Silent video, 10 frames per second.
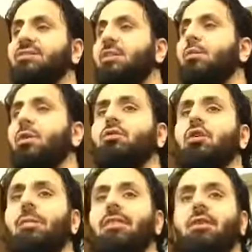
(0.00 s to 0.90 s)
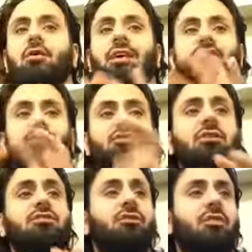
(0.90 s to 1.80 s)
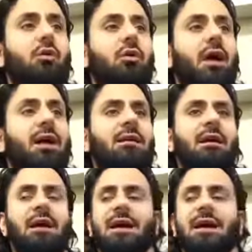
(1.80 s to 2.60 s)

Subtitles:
Then we're going to talk about the unique structure of the Quran.